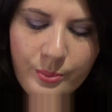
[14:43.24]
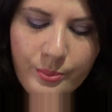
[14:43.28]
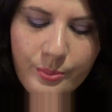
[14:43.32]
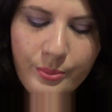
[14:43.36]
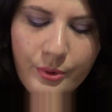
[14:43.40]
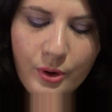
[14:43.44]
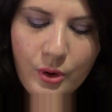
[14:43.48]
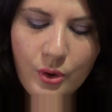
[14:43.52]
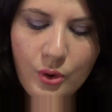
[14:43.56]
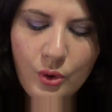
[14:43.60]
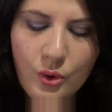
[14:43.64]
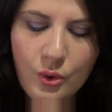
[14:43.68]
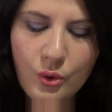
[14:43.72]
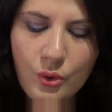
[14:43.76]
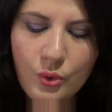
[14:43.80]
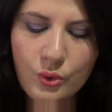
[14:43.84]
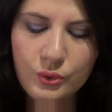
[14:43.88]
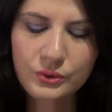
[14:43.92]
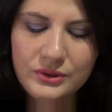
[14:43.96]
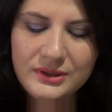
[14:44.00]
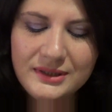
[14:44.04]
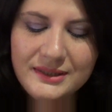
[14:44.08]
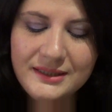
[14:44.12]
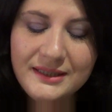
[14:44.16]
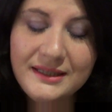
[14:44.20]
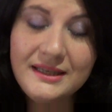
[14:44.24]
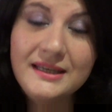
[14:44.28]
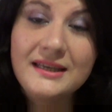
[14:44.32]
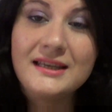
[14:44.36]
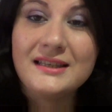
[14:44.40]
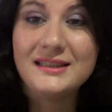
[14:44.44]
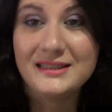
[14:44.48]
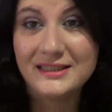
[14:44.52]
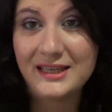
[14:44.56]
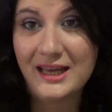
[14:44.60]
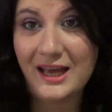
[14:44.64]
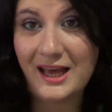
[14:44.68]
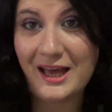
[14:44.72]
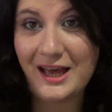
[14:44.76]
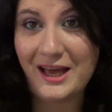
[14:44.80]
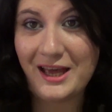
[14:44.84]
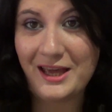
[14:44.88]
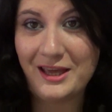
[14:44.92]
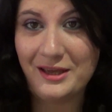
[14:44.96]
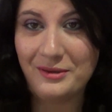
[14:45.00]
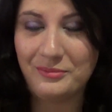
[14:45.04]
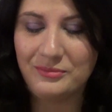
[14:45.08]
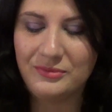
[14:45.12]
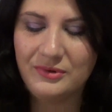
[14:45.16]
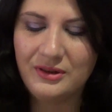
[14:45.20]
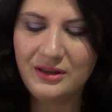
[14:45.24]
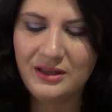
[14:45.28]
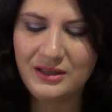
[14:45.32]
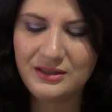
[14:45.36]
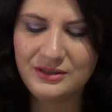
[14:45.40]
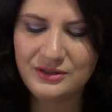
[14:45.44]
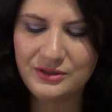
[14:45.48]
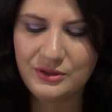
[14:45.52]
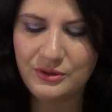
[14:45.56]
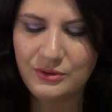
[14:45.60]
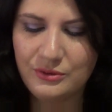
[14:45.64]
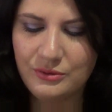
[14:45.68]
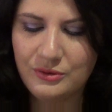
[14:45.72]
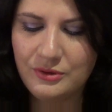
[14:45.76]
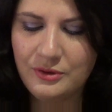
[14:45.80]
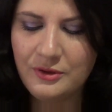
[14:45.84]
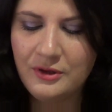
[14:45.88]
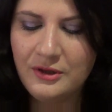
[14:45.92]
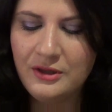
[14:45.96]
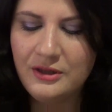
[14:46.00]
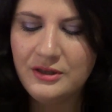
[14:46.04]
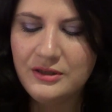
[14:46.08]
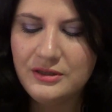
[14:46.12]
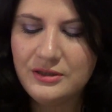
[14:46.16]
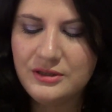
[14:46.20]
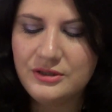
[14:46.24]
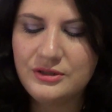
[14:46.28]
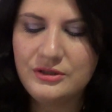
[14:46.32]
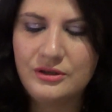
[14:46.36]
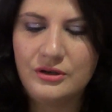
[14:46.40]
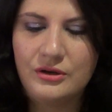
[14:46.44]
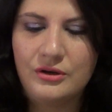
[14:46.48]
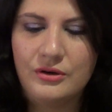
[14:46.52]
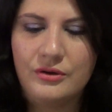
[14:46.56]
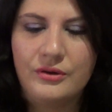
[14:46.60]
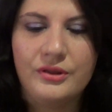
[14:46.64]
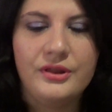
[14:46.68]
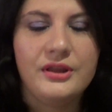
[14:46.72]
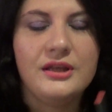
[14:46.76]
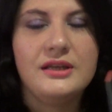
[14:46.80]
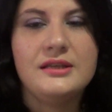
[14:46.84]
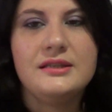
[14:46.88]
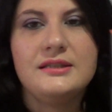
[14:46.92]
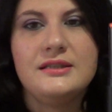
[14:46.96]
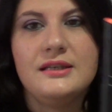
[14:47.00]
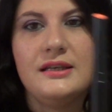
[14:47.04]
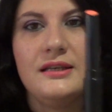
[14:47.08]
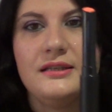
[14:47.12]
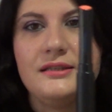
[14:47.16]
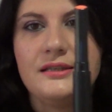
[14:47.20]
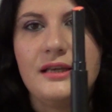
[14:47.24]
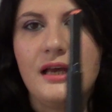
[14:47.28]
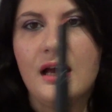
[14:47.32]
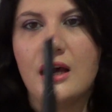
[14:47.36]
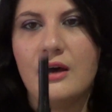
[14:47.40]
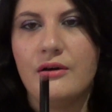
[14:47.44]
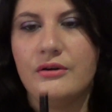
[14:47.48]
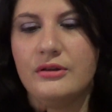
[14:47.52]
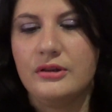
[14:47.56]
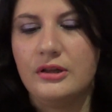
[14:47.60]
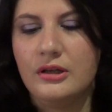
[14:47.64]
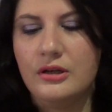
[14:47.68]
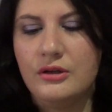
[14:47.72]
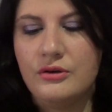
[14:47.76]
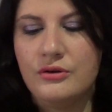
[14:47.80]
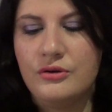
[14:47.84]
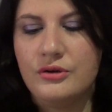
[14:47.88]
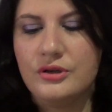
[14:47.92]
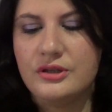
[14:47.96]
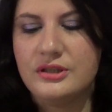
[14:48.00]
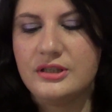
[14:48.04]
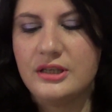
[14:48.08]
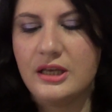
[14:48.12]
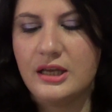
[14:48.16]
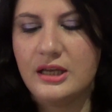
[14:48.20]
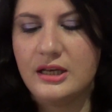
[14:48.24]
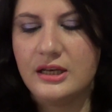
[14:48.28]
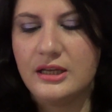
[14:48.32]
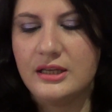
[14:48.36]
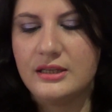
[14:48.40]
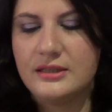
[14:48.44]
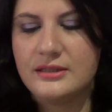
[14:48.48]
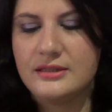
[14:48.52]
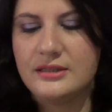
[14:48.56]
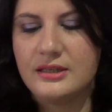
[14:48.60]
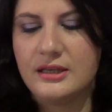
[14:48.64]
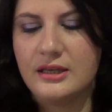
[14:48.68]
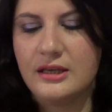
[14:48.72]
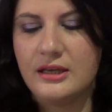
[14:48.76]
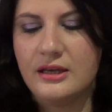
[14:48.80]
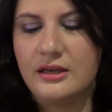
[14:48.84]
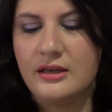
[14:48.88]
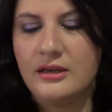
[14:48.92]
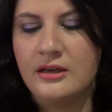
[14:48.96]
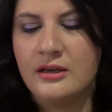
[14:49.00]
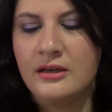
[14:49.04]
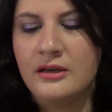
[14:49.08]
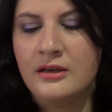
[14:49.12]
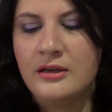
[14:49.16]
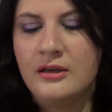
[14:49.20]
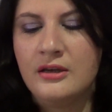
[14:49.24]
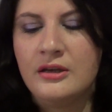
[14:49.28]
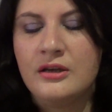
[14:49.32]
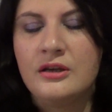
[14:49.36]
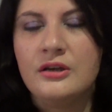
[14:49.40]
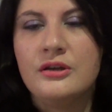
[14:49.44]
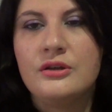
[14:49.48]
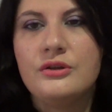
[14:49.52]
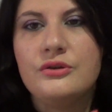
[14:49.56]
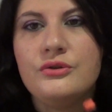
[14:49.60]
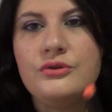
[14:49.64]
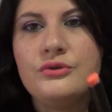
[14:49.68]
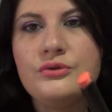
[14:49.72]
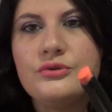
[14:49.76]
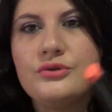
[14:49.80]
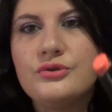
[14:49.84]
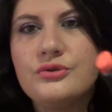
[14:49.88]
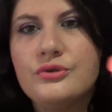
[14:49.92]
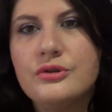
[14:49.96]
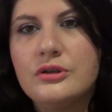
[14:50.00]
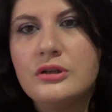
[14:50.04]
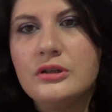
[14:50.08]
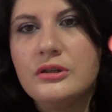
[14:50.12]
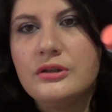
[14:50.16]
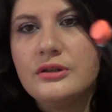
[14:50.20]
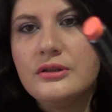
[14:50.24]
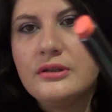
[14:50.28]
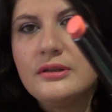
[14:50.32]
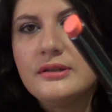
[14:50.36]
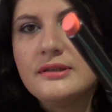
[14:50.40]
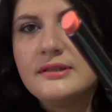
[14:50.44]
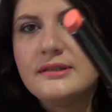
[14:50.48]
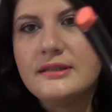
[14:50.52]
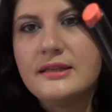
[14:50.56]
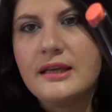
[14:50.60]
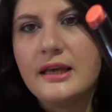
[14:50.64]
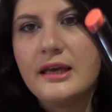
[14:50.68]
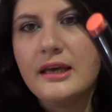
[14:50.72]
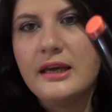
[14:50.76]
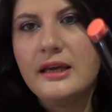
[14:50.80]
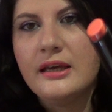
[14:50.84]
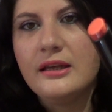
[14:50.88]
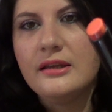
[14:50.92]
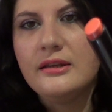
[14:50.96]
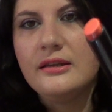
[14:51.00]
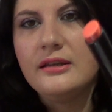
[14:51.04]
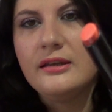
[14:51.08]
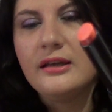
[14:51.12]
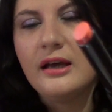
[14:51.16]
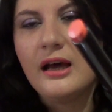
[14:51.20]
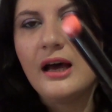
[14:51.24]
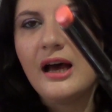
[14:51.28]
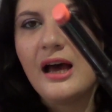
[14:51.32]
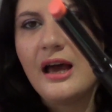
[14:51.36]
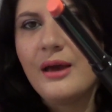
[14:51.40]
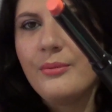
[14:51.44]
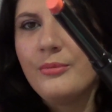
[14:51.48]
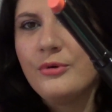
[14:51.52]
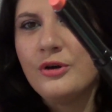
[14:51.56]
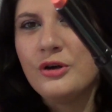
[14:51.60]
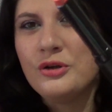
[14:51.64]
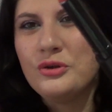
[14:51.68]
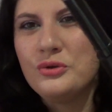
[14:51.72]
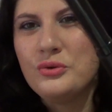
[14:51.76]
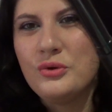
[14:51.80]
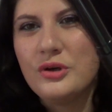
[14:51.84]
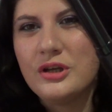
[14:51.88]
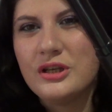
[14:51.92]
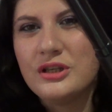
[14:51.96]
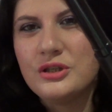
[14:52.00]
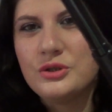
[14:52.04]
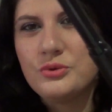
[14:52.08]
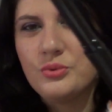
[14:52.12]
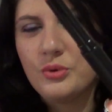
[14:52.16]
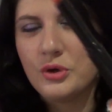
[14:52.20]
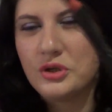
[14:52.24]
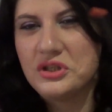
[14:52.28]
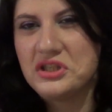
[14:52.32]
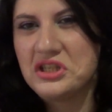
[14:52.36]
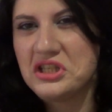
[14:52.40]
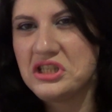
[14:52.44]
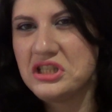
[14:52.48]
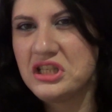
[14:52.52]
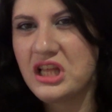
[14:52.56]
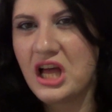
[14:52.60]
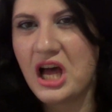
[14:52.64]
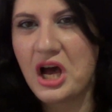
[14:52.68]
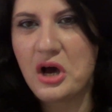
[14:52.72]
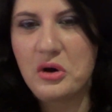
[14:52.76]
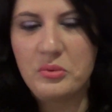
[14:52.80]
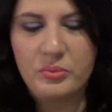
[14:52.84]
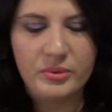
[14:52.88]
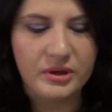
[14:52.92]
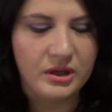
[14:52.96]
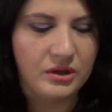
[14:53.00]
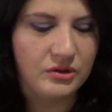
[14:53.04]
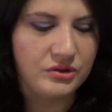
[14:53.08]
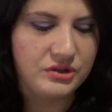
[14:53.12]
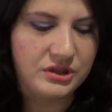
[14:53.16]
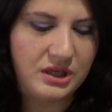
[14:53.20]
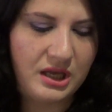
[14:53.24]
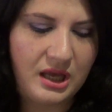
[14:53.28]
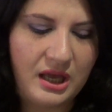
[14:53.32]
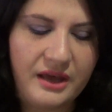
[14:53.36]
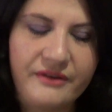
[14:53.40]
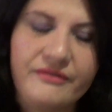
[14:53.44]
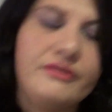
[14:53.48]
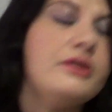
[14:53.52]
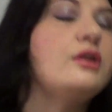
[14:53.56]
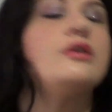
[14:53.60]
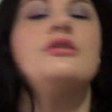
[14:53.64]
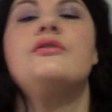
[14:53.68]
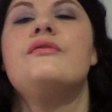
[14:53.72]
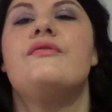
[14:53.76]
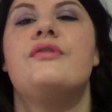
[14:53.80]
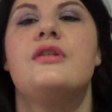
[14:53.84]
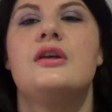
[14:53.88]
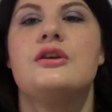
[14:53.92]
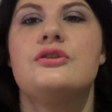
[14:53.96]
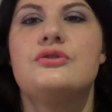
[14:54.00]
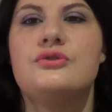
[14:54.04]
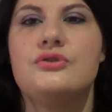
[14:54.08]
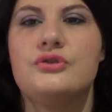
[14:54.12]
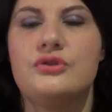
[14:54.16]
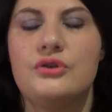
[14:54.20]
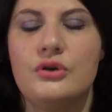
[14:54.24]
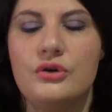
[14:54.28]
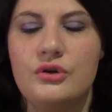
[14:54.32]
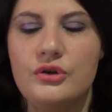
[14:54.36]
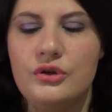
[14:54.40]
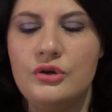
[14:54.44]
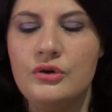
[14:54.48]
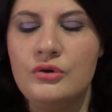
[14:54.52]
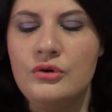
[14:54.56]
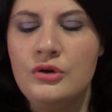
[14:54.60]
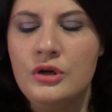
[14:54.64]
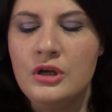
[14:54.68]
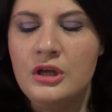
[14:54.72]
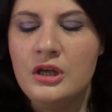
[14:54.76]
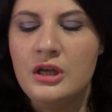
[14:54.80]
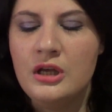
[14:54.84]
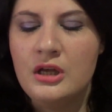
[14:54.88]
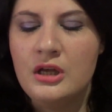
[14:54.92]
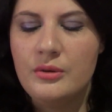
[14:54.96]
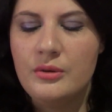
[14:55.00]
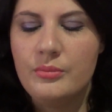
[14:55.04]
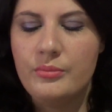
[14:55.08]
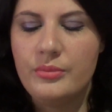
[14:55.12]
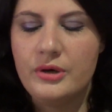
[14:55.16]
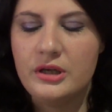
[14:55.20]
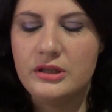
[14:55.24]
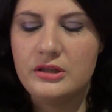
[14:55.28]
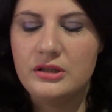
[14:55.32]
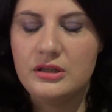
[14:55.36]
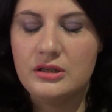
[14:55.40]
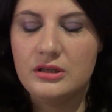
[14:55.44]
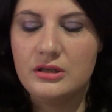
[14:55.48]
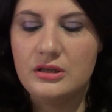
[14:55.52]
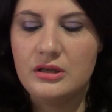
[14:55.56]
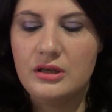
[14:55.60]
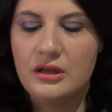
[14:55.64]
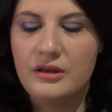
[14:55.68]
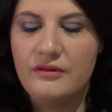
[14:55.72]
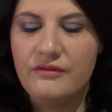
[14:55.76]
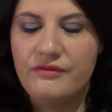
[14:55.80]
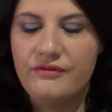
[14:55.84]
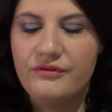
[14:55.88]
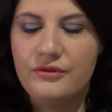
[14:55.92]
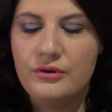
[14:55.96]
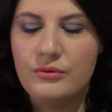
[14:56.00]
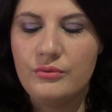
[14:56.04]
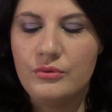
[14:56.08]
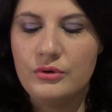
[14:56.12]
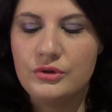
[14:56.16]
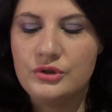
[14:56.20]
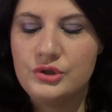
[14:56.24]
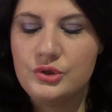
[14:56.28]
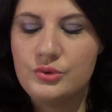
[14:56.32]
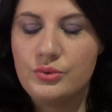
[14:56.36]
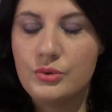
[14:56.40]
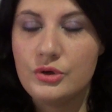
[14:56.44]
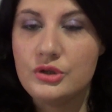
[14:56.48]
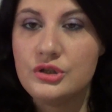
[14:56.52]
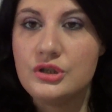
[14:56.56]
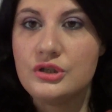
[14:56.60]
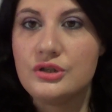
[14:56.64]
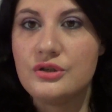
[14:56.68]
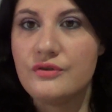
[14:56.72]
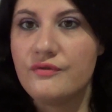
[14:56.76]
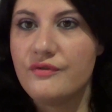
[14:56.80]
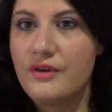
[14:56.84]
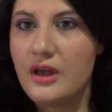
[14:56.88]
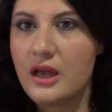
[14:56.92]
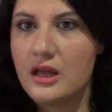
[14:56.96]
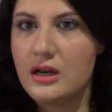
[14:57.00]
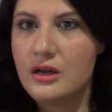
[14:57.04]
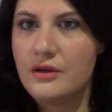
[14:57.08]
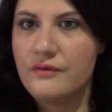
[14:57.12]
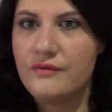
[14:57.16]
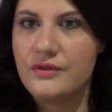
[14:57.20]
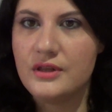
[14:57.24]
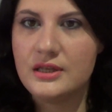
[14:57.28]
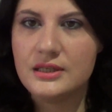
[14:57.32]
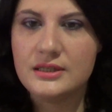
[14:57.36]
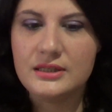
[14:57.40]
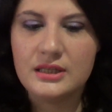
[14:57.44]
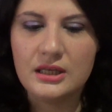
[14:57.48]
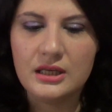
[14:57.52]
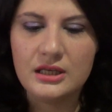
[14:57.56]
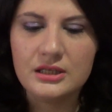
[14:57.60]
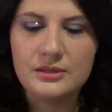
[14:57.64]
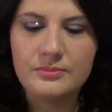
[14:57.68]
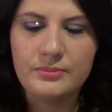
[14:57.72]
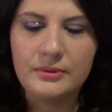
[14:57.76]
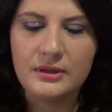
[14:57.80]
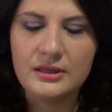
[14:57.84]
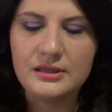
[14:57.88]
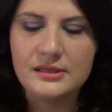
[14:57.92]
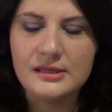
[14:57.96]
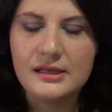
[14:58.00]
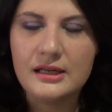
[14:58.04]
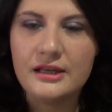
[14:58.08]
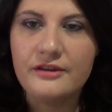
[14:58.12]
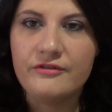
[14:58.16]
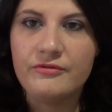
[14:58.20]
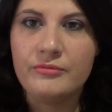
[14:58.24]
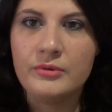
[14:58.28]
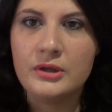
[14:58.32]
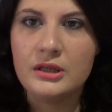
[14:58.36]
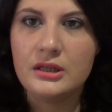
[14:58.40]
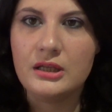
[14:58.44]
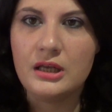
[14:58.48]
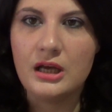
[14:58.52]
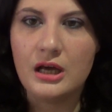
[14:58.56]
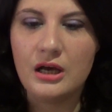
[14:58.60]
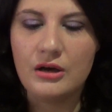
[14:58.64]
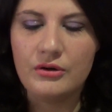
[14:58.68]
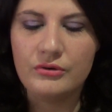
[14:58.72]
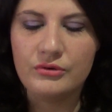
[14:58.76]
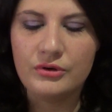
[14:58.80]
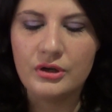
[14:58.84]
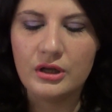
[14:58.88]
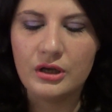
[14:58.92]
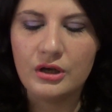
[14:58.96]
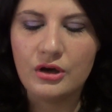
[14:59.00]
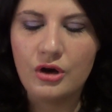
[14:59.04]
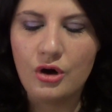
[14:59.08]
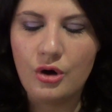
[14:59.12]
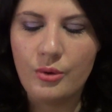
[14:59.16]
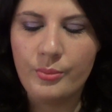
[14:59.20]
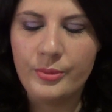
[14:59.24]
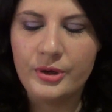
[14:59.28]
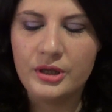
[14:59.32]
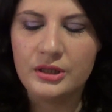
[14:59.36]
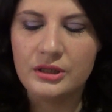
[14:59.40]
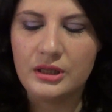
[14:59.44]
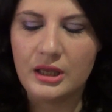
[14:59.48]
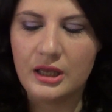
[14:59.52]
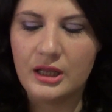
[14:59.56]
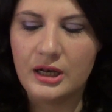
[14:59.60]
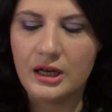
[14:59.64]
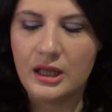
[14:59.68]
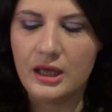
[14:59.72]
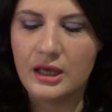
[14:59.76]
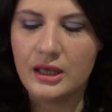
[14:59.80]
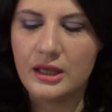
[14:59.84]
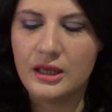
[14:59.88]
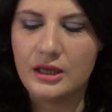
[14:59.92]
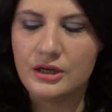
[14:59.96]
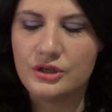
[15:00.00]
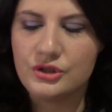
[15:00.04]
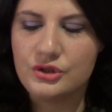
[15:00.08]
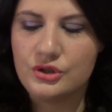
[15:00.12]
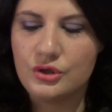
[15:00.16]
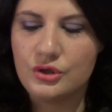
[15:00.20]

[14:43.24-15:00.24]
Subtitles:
BEAUtea Time. That's cute. So this is how it looks, and it's a neutral shade. I'm not doing swatches now because I have a lot of things to show you, But if you want swatches of any of these things, please leave me down a comment and I can